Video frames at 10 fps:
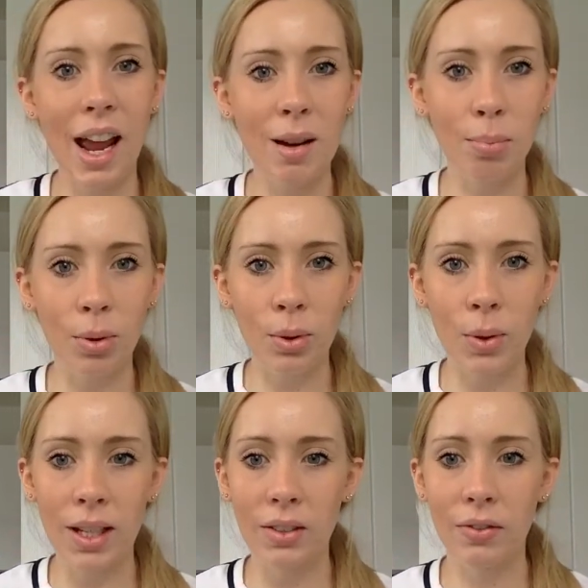April
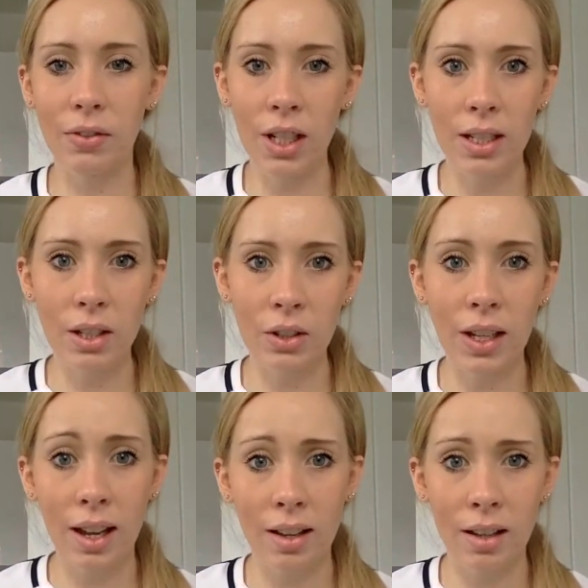is free to
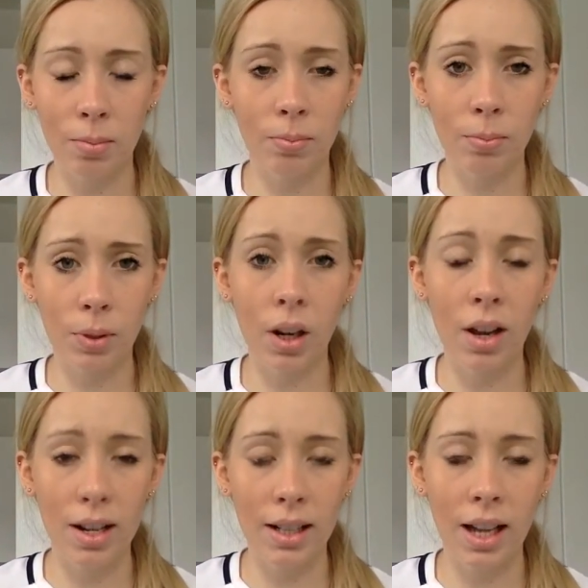get a
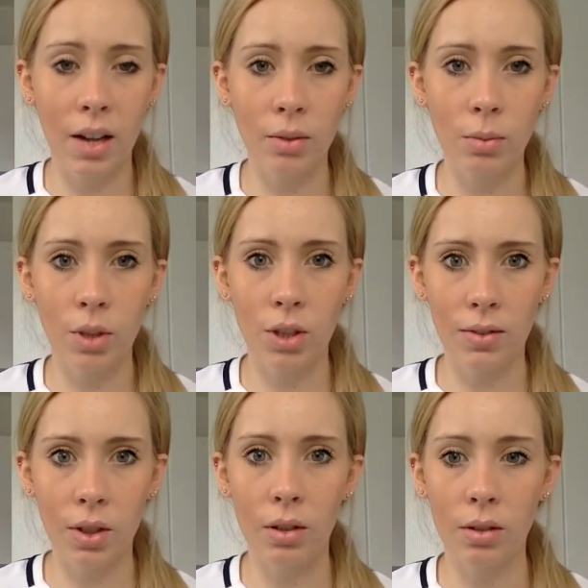client account, which
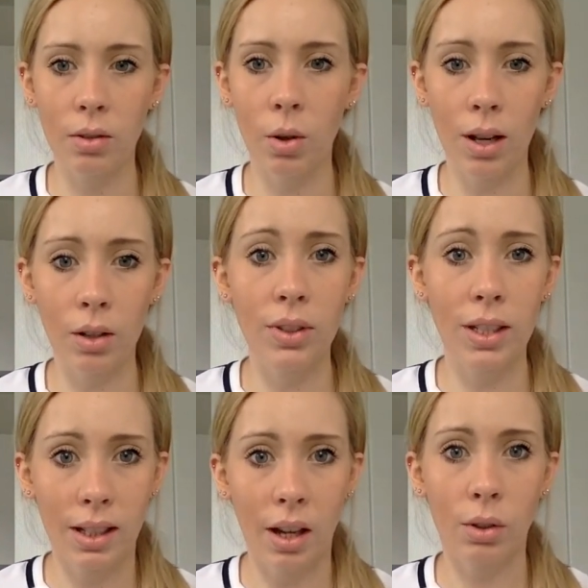gives you quite a lot of
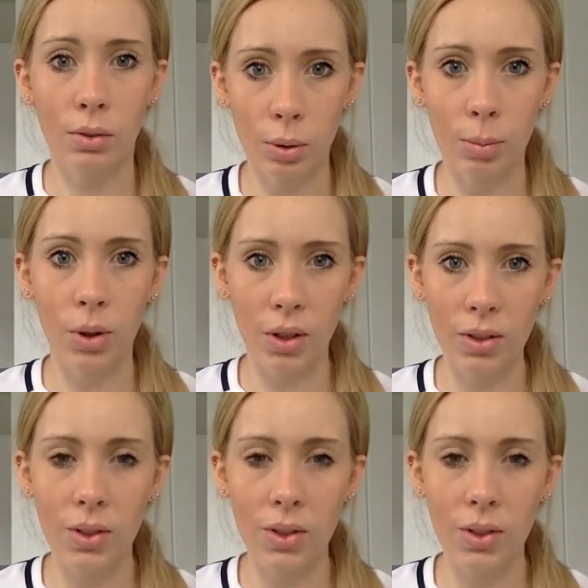discount for all products.